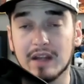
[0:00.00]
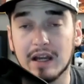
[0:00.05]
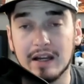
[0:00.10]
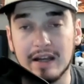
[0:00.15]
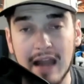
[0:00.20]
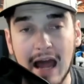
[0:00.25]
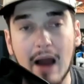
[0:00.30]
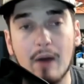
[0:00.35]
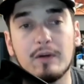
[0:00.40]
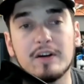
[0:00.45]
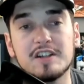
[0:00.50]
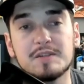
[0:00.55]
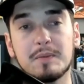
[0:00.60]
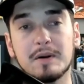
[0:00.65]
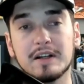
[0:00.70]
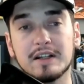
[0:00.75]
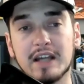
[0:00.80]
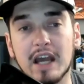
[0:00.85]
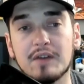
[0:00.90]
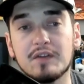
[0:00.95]
Now he's
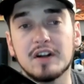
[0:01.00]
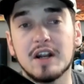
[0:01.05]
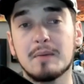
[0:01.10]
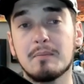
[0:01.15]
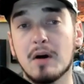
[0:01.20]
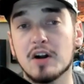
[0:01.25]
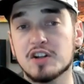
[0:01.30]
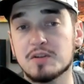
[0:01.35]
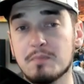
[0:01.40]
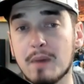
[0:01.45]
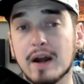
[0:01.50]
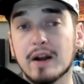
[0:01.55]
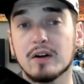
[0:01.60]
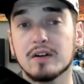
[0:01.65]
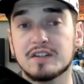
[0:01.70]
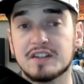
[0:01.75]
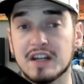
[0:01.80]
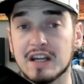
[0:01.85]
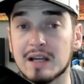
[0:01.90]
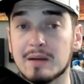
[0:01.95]
been given a much
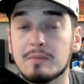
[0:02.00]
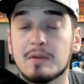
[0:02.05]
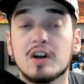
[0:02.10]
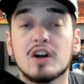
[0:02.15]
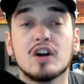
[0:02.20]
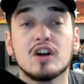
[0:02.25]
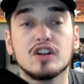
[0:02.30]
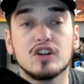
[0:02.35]
better team.